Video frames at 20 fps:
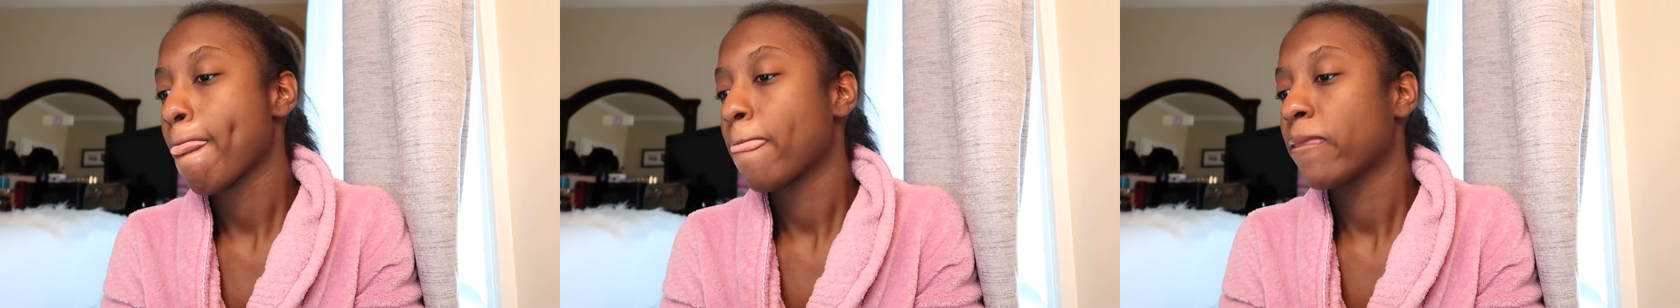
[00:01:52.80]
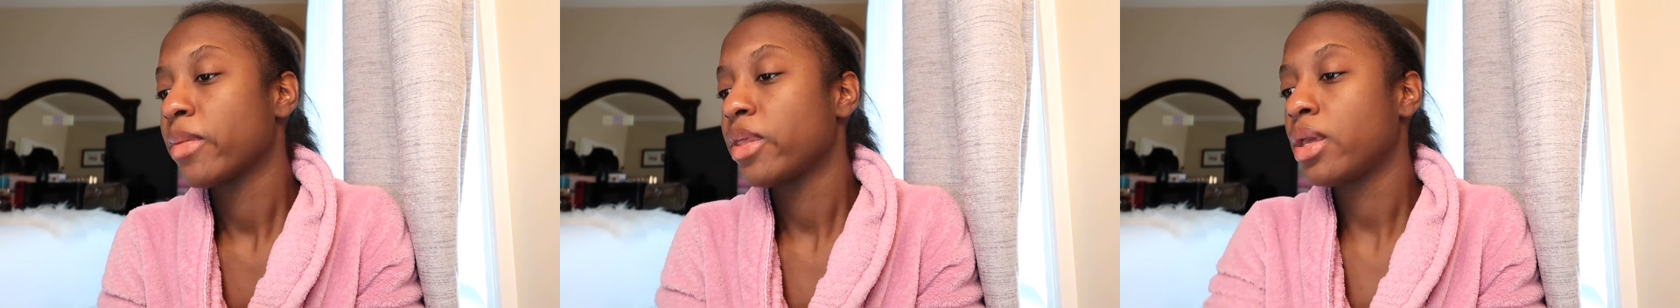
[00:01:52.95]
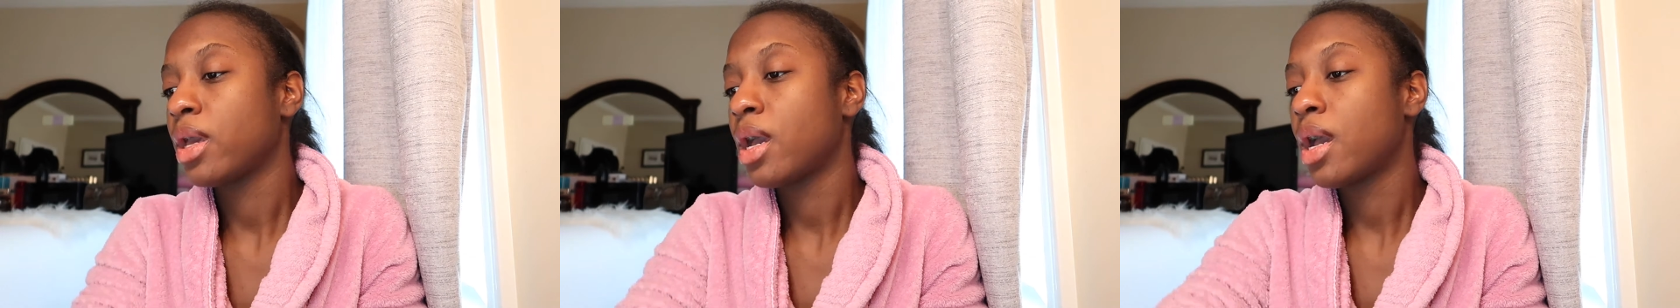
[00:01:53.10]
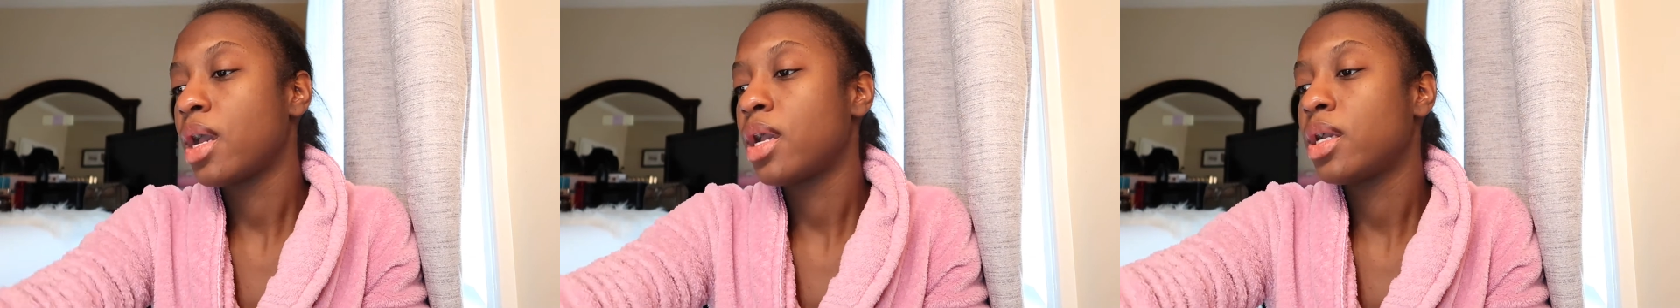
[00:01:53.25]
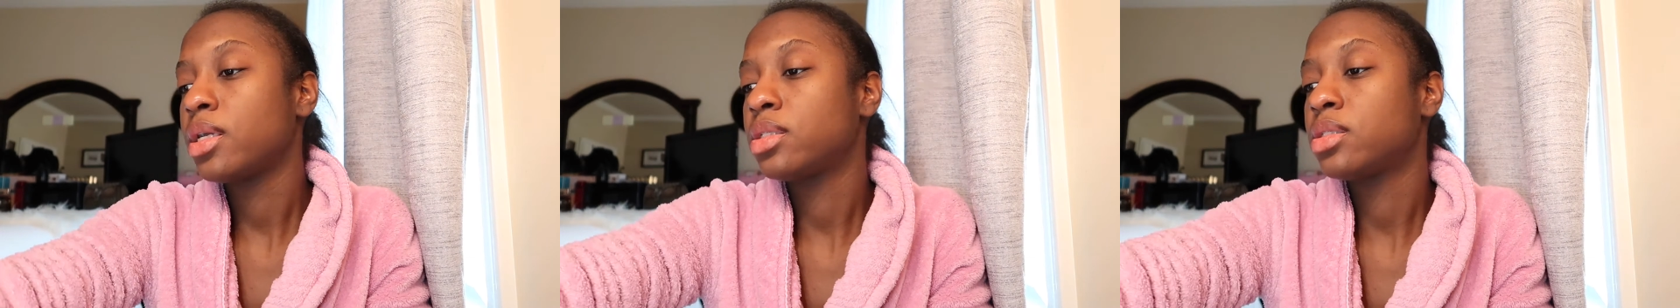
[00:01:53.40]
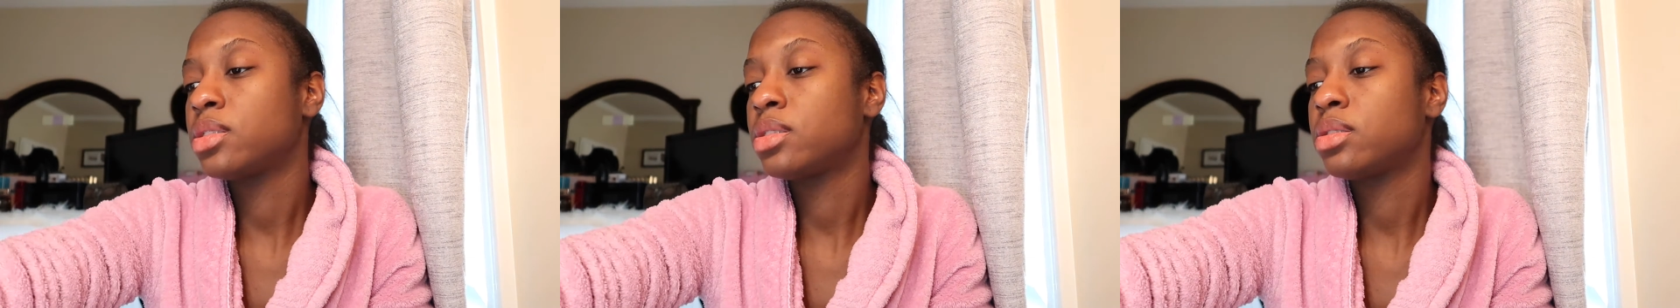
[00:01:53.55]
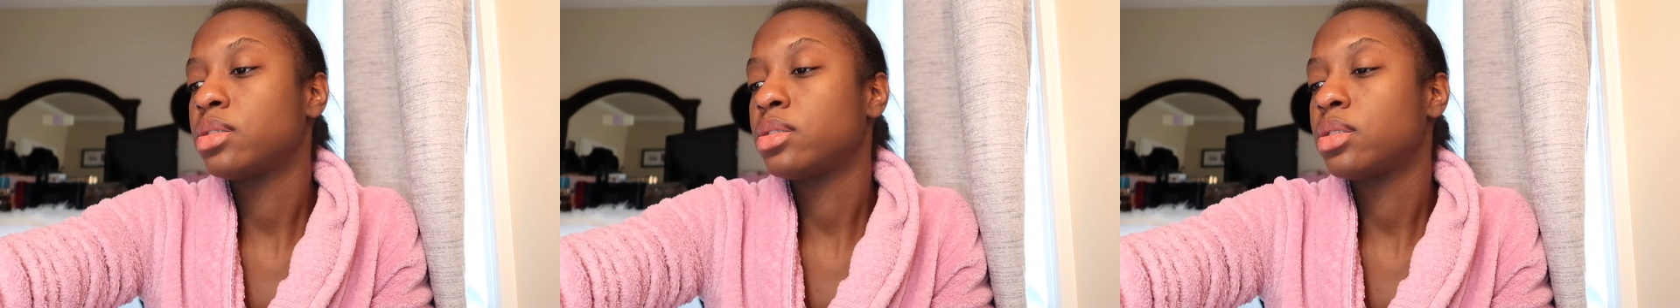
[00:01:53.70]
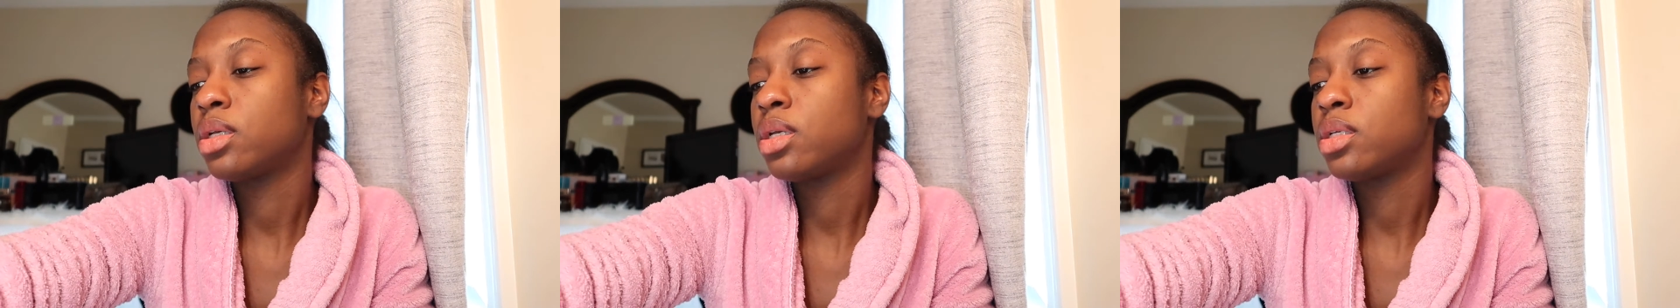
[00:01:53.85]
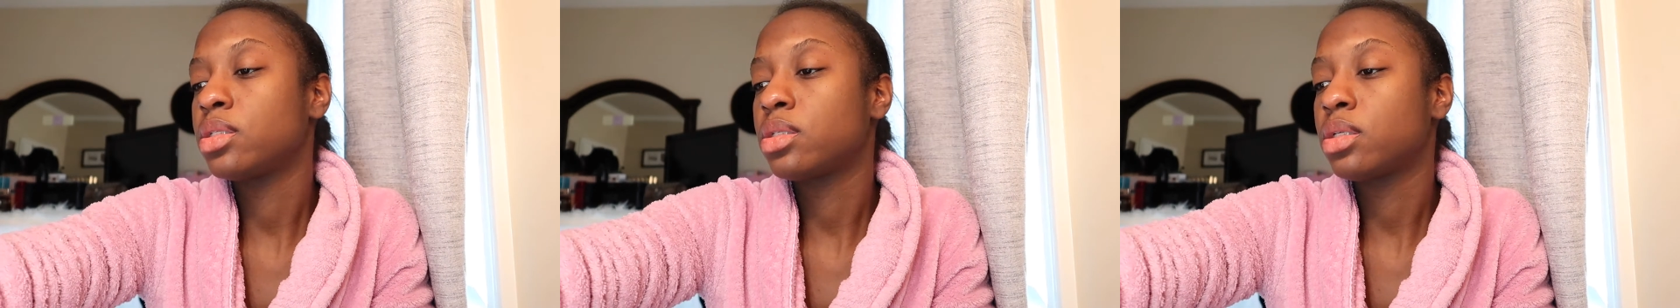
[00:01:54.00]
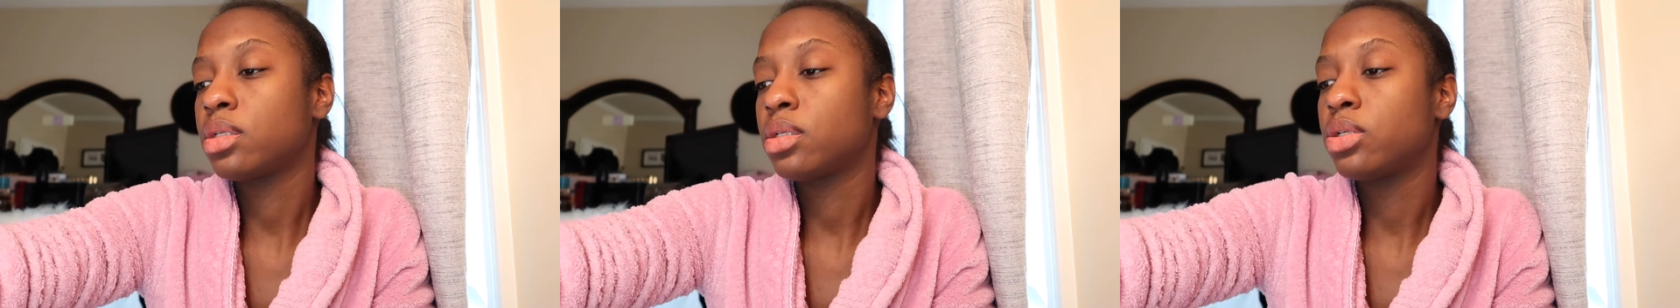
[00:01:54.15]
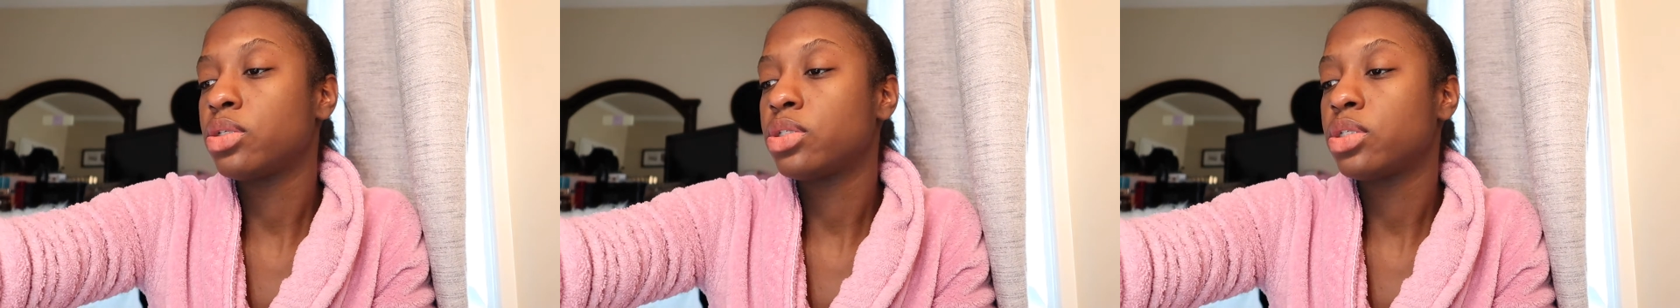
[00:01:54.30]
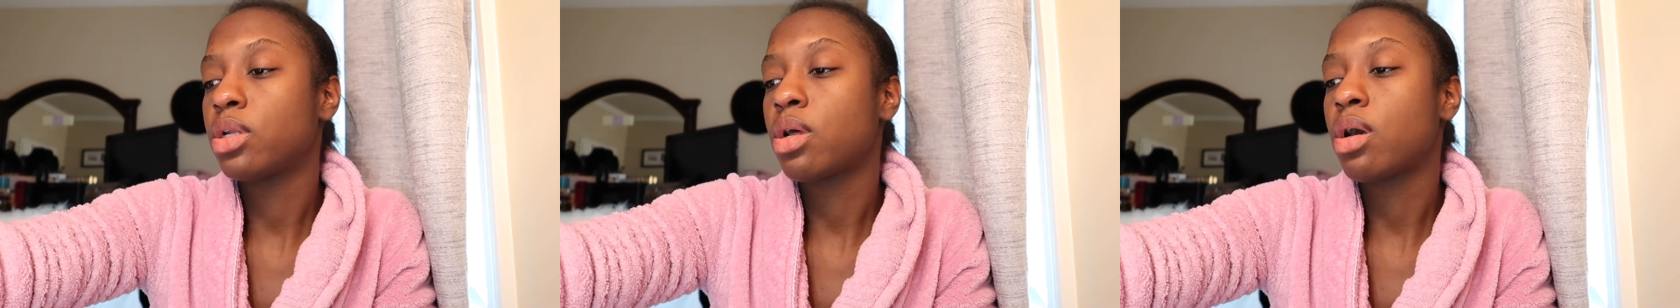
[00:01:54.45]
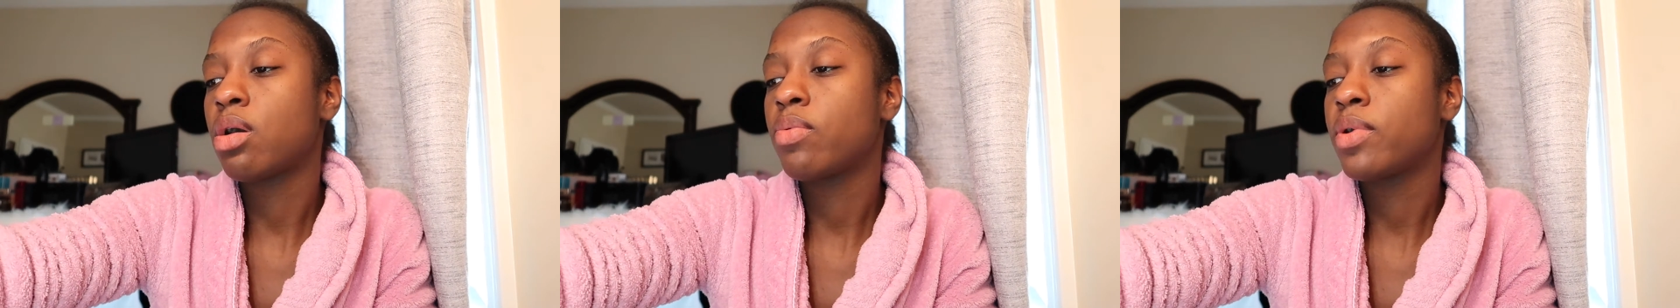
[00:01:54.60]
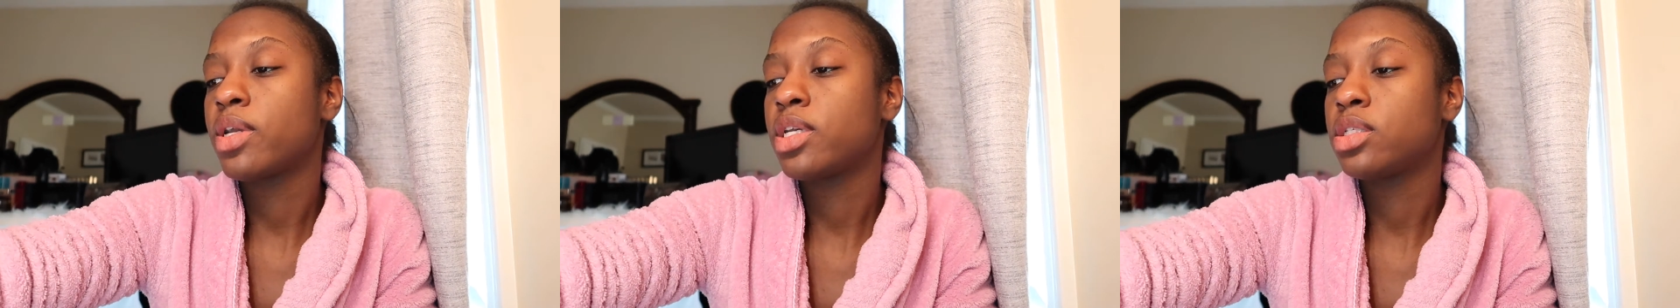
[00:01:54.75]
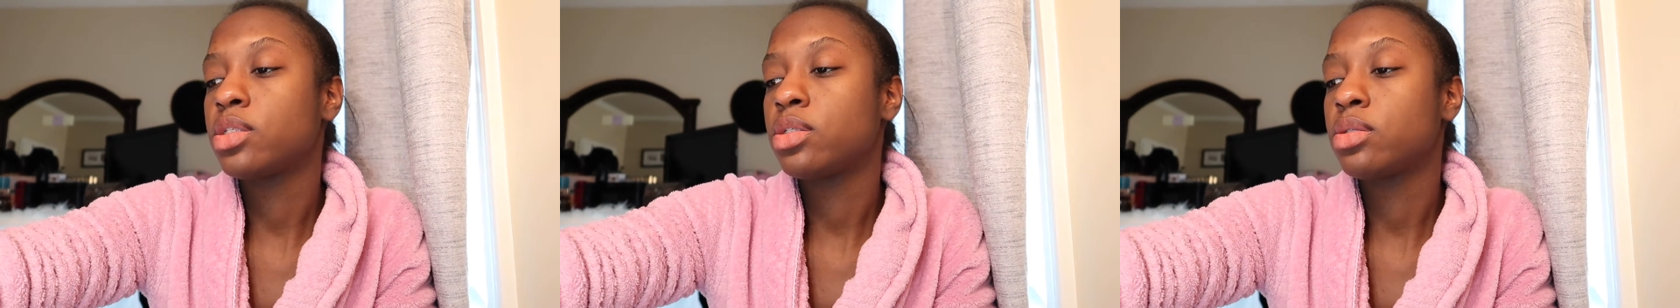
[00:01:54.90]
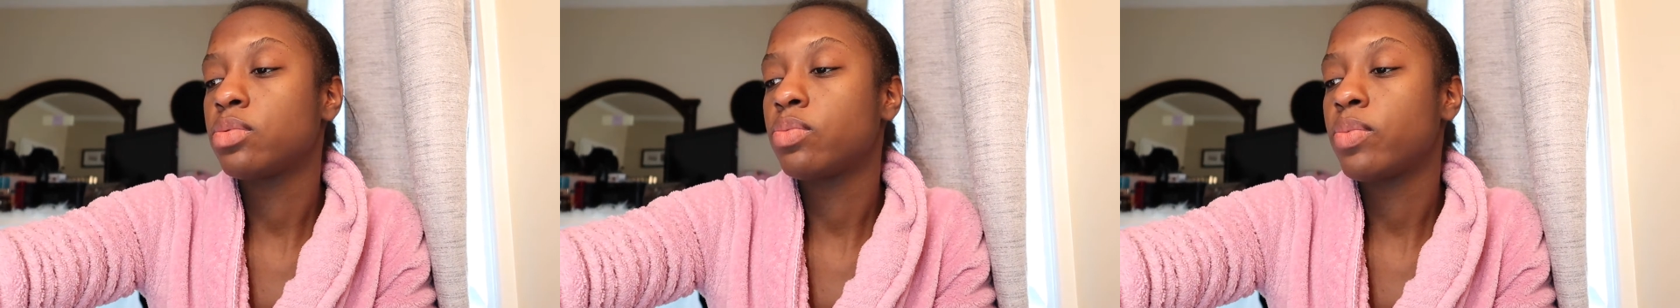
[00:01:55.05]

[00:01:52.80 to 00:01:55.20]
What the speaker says: You guys, you should always